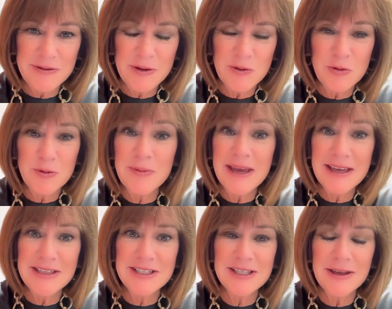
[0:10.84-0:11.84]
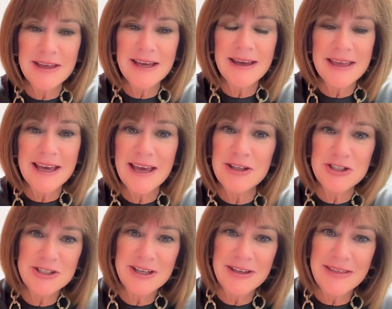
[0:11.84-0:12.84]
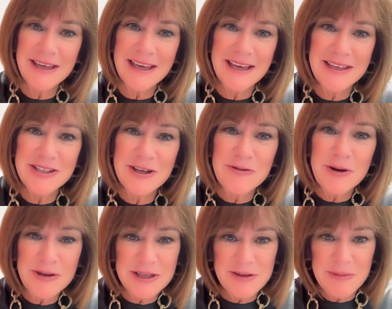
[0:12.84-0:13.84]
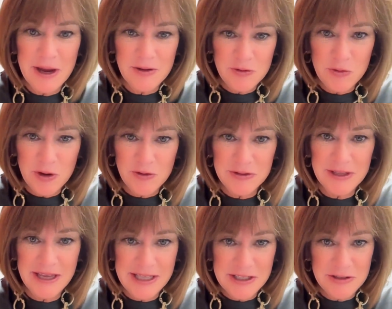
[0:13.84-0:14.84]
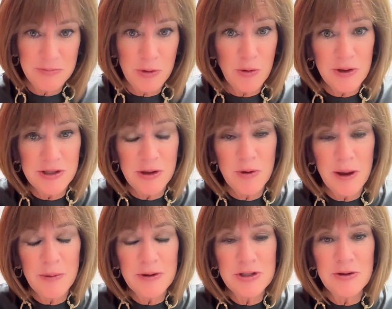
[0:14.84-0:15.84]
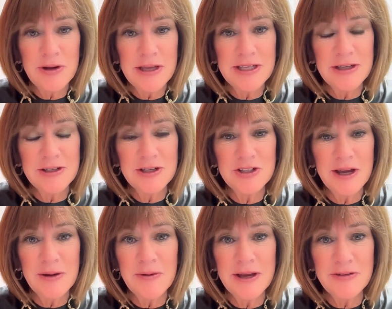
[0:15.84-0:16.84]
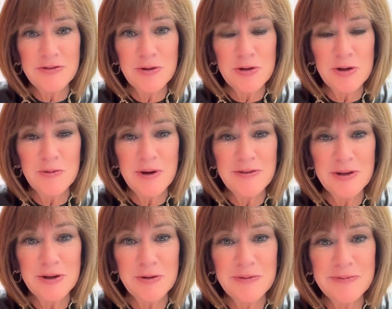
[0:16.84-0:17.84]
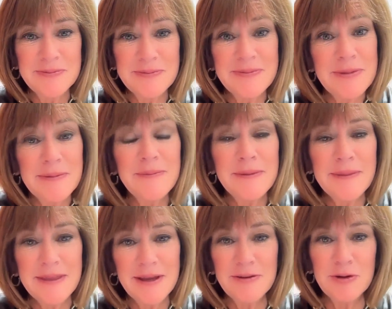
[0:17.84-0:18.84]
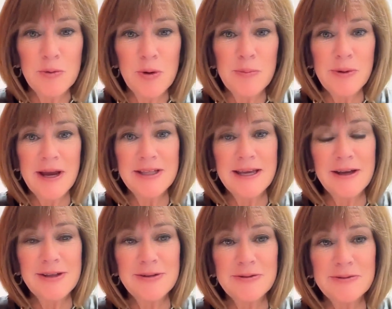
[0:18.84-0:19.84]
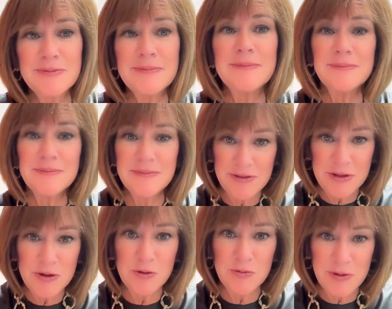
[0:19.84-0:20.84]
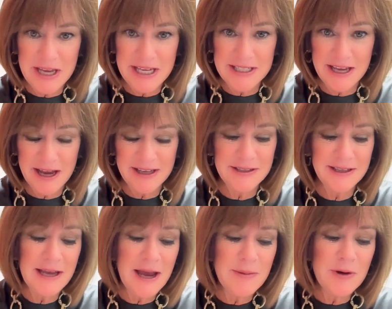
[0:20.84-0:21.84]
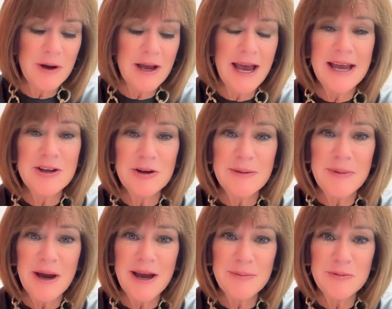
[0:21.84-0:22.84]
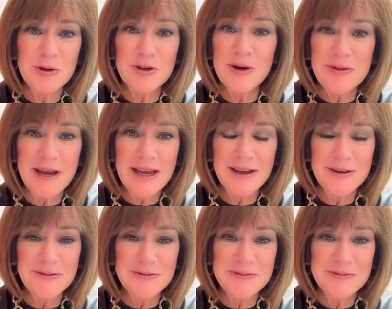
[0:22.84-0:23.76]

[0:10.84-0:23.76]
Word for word: The group instantly engaged in thinking differently about growth and exploring new opportunities to generate future revenue. If you were present, you'll recognize that I'm not actually Barb Bukovac.